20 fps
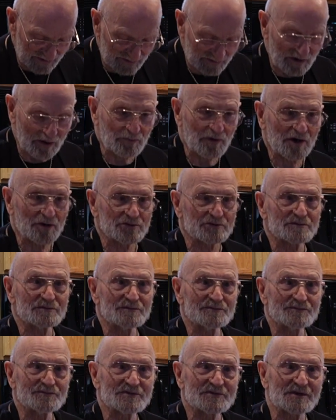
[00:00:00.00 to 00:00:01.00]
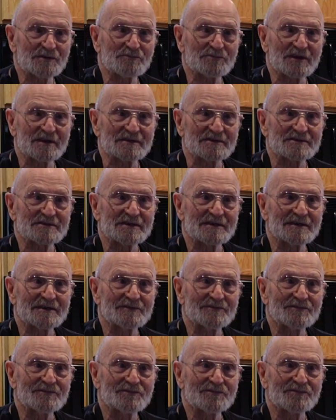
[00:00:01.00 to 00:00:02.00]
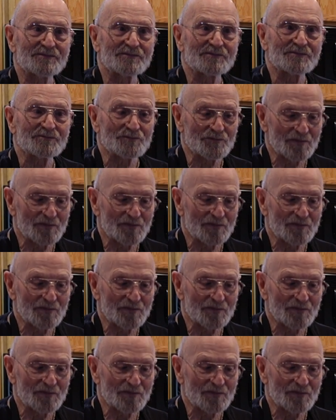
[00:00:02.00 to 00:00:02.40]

Hey Dick, yeah, what's on your arm?